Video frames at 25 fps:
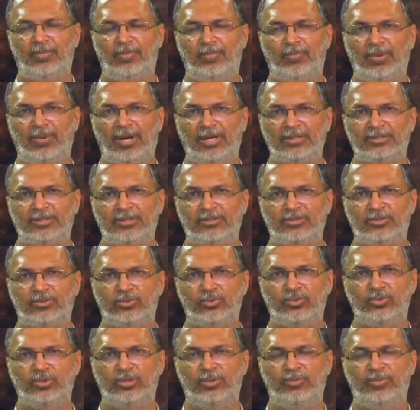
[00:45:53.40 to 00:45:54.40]
passes
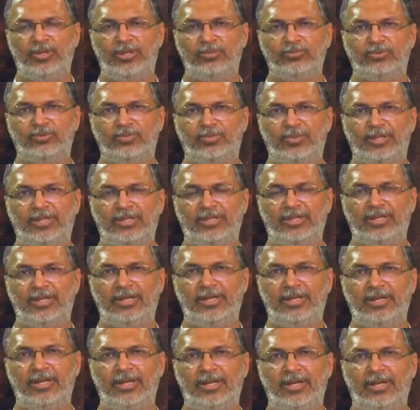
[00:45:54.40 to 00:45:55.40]
through the beam splitter
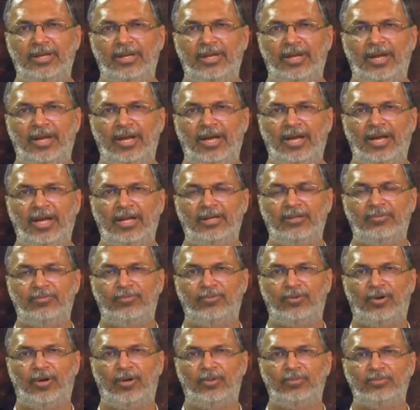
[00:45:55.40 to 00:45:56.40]
and
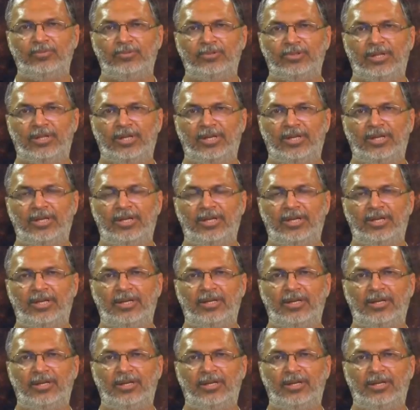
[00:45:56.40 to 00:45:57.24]
forms a